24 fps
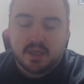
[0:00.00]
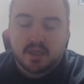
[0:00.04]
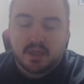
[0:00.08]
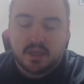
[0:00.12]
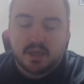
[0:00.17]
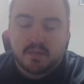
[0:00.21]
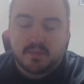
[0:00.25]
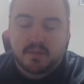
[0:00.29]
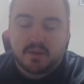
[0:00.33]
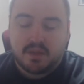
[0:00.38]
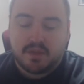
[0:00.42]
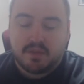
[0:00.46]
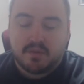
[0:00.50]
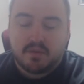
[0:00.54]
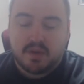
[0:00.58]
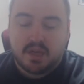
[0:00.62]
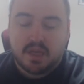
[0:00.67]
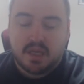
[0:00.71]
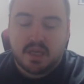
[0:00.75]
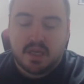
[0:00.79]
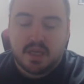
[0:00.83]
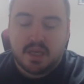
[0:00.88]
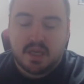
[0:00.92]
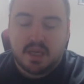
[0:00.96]
Number
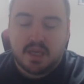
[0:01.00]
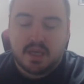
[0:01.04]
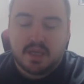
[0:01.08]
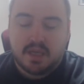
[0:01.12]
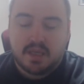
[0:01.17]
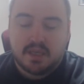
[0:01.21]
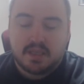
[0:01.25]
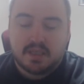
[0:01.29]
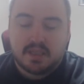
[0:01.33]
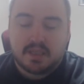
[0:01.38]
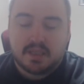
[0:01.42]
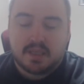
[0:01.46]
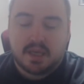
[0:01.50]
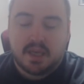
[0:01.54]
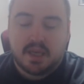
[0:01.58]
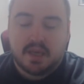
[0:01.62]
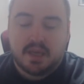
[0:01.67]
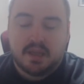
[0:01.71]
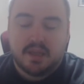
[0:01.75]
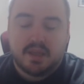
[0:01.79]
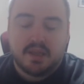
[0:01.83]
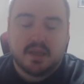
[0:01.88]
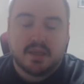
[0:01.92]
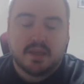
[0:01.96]
3 is
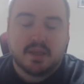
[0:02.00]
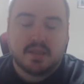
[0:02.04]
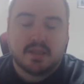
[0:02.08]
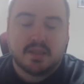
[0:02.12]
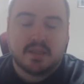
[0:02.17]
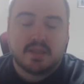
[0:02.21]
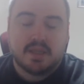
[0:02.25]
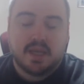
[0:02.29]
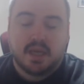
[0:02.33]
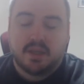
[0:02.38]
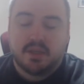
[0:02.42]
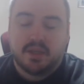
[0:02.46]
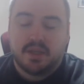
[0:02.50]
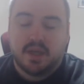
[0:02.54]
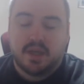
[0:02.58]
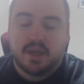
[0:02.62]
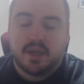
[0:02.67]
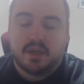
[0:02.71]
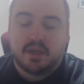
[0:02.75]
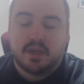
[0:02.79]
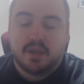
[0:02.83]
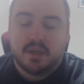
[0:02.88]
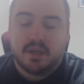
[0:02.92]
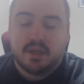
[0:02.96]
the
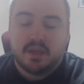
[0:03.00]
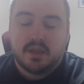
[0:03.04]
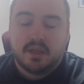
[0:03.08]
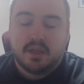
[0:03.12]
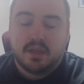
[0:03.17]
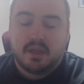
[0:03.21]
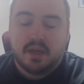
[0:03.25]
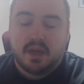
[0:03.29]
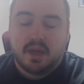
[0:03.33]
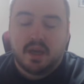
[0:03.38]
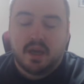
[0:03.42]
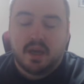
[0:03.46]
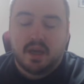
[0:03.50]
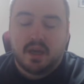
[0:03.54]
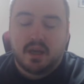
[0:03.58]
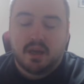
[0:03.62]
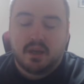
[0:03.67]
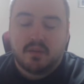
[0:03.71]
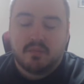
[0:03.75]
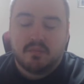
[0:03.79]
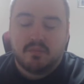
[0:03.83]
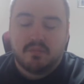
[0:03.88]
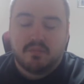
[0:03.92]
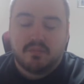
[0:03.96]
Zelda
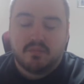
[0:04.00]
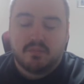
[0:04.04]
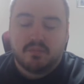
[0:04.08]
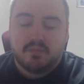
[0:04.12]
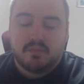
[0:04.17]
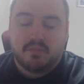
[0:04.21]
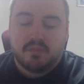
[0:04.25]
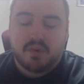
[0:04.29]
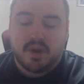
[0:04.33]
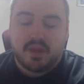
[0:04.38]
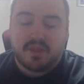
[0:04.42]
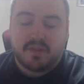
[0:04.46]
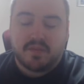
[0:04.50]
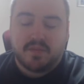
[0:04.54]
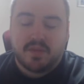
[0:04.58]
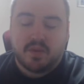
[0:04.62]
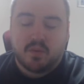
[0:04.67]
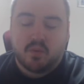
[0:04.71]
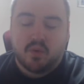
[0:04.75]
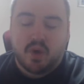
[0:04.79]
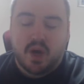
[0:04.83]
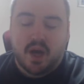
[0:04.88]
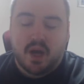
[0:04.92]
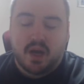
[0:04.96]
Breath of the
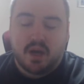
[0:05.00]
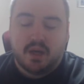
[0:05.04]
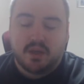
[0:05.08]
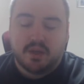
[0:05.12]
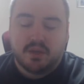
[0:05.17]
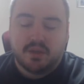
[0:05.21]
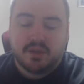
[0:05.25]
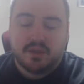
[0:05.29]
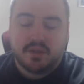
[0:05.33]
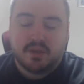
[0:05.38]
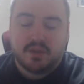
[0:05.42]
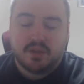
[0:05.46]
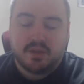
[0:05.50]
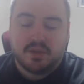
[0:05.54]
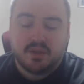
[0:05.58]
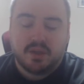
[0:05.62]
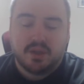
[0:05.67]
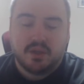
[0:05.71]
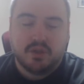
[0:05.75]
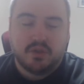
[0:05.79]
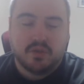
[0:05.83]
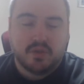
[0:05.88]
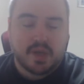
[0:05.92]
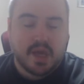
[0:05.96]
Wild, the
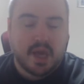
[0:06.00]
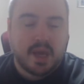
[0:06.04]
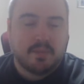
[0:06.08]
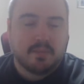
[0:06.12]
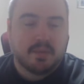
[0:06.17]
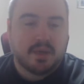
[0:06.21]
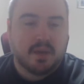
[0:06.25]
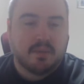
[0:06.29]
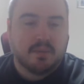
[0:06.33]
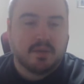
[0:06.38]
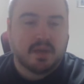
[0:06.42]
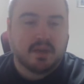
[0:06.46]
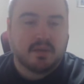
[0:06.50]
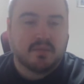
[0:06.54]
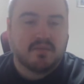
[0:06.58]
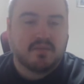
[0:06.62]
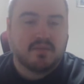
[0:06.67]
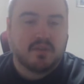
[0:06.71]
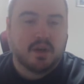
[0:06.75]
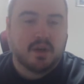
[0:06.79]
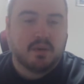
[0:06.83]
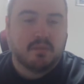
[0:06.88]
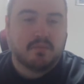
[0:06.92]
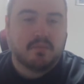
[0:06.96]
new game coming
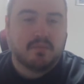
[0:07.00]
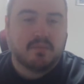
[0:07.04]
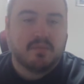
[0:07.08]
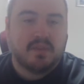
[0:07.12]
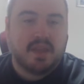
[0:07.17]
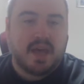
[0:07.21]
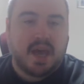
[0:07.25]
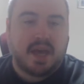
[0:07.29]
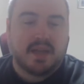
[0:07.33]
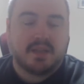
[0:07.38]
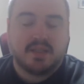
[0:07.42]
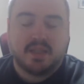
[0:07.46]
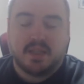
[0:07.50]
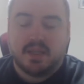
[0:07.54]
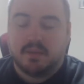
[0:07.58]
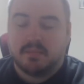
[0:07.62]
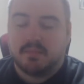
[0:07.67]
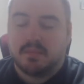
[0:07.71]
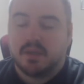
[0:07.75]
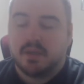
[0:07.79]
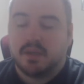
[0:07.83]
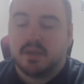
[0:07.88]
from that team.